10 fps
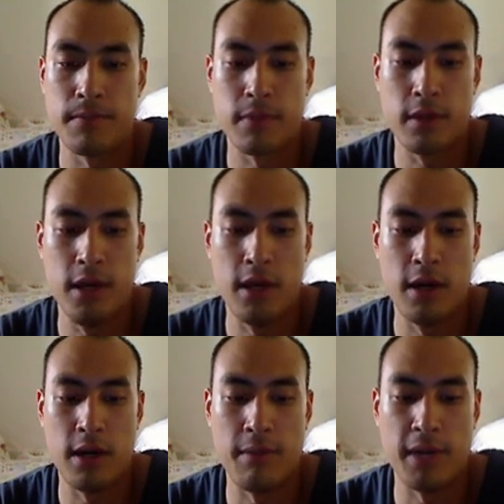
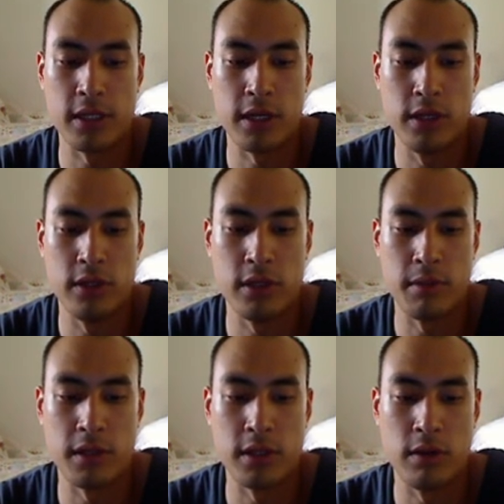And I'm actually going to do
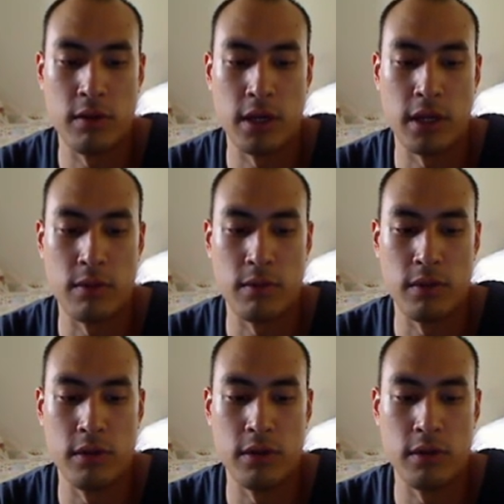something. So again,
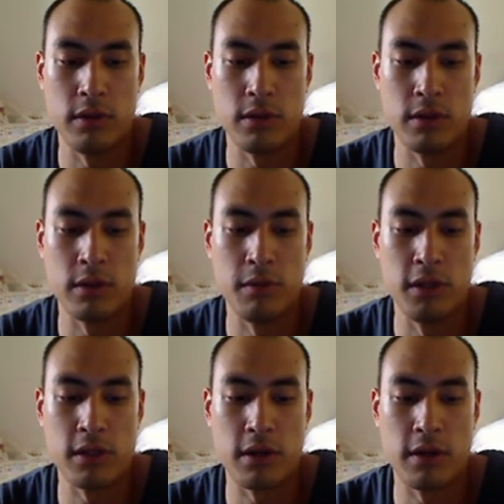assuming you
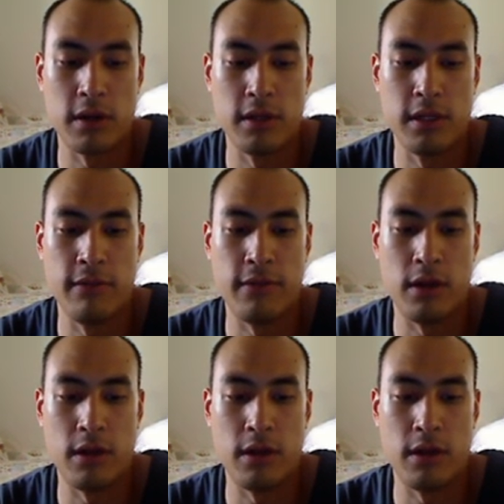start out in default,